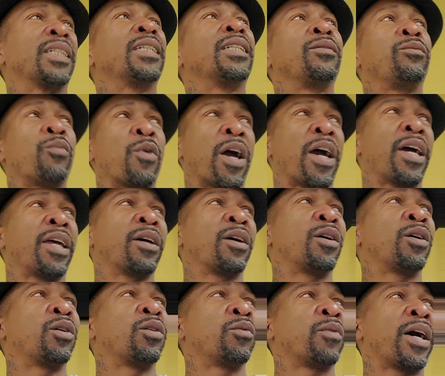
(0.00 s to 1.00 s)
Right
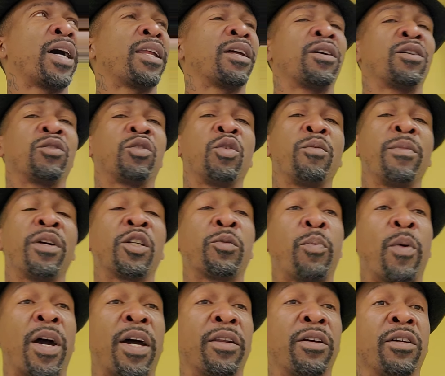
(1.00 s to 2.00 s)
on, right on. Too much
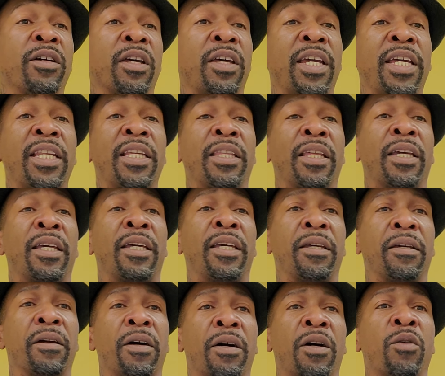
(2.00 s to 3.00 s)
product or anything,
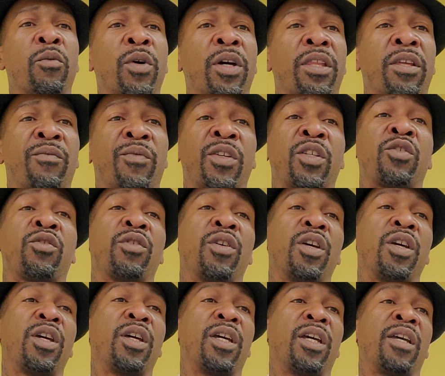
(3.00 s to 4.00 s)
whether if
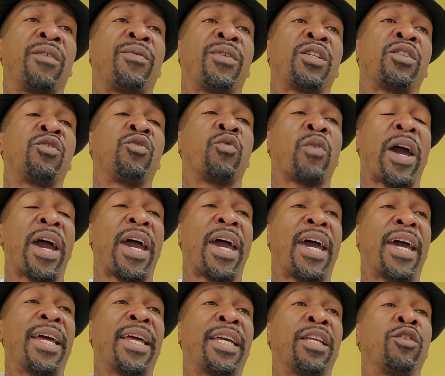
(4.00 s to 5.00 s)
it's dry
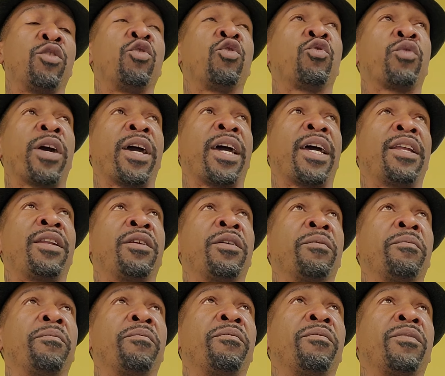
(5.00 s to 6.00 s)
and you trying to
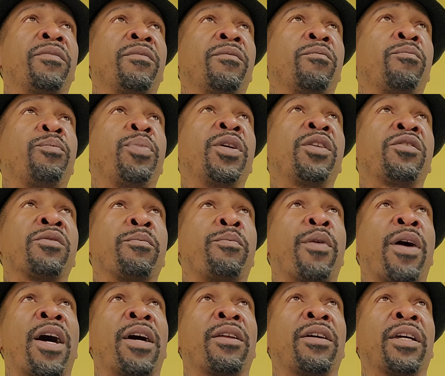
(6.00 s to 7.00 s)
put some
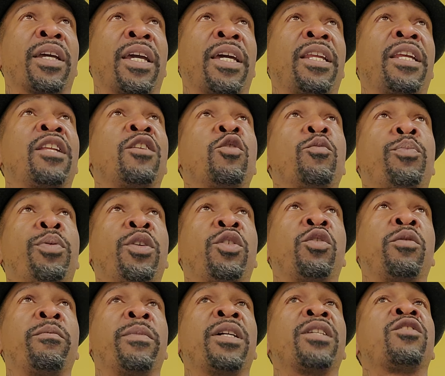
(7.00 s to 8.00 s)
product in it and you put too
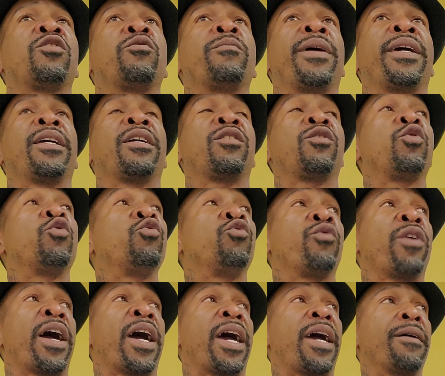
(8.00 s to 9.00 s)
much, you make it too
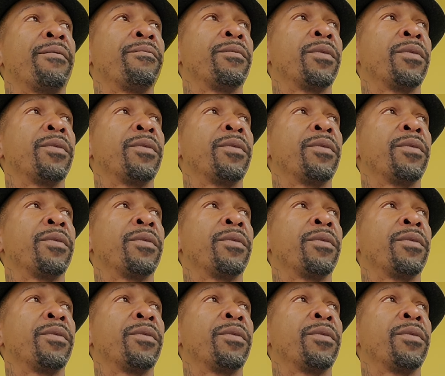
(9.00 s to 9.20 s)
dry,